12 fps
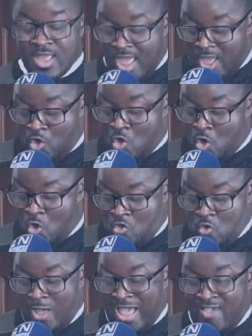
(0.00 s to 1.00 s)
and you're
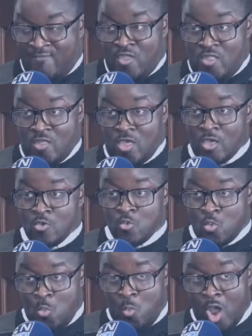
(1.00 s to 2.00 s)
also having to
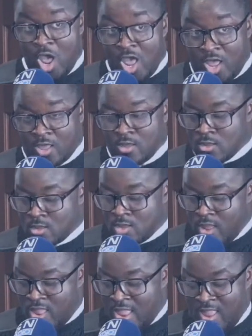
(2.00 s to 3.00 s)
work
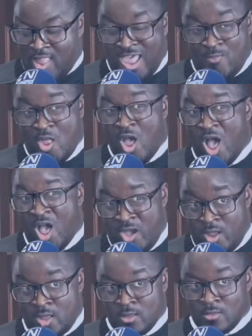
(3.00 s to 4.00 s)
10 times
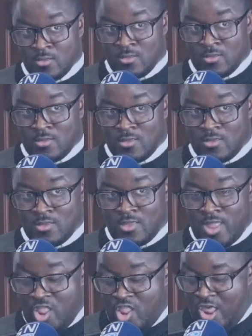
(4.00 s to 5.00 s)
harder
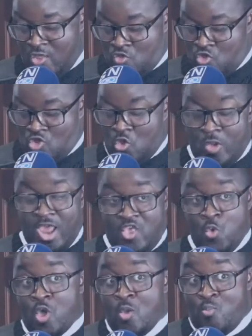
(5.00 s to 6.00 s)
just to show that
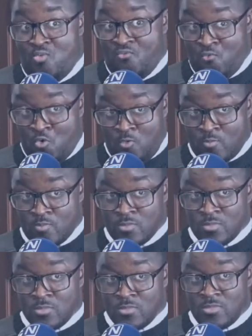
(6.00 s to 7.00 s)
you can perform
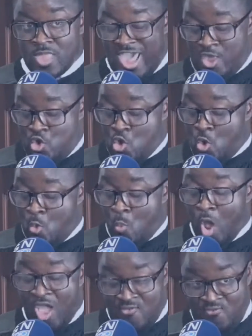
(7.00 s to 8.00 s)
and you're
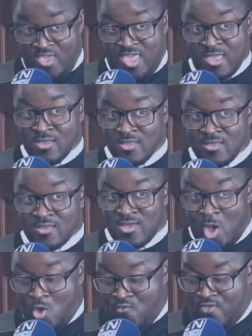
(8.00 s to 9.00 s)
worthy
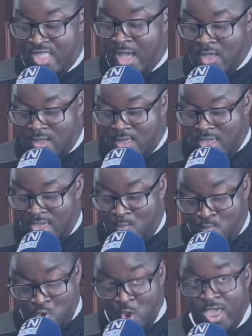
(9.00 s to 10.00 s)
of that
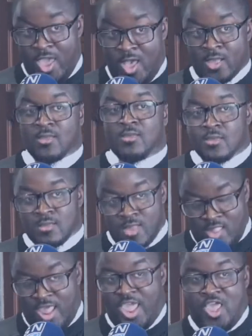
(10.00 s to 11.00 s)
employer
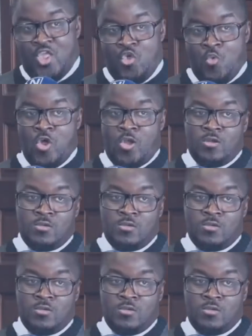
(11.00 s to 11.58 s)
taking you on.